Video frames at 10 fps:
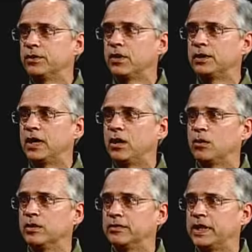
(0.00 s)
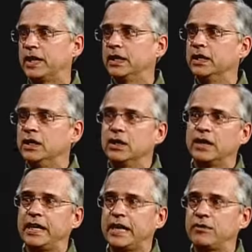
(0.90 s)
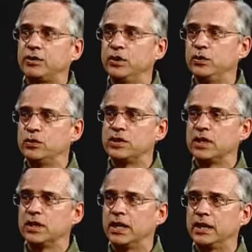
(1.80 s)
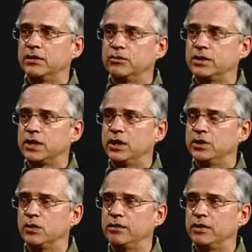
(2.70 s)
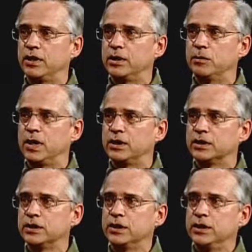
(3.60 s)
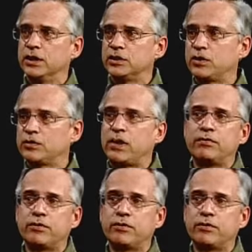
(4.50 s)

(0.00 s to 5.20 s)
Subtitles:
for another hour of that late afternoon sunlight, which I enjoy very much. So it was very